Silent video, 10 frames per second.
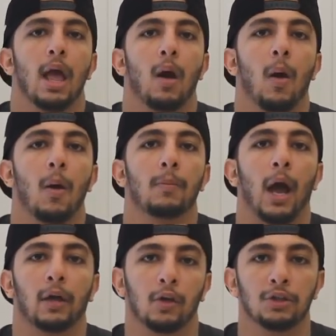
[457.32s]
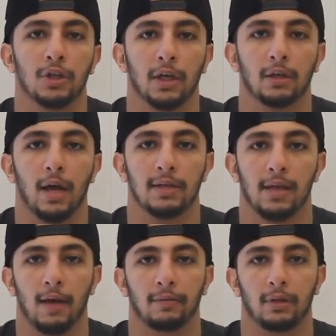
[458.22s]
I couldn't train as
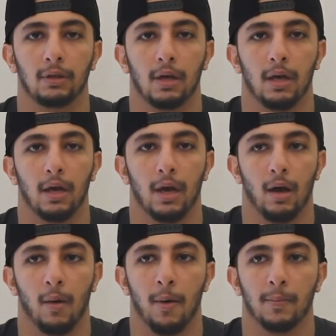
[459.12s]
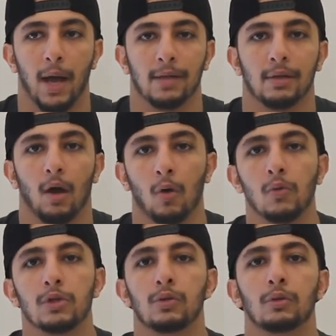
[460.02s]
heavy as I
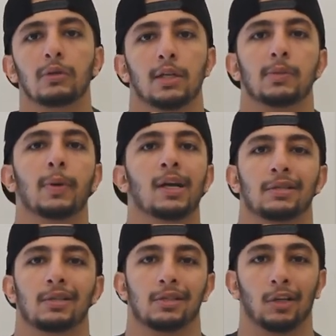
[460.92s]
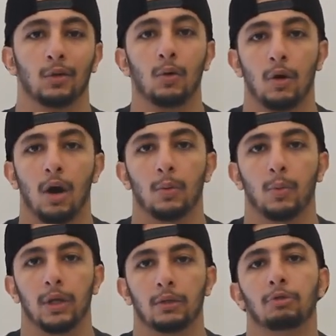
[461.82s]
always do. That's because it's a low carb
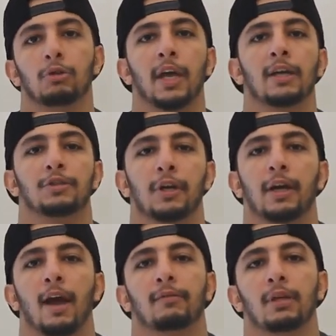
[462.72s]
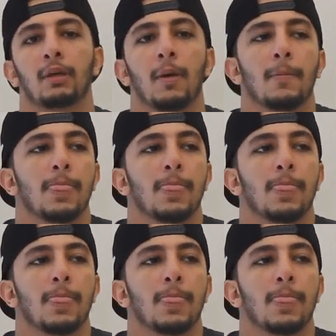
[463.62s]
week. You can't train heavy.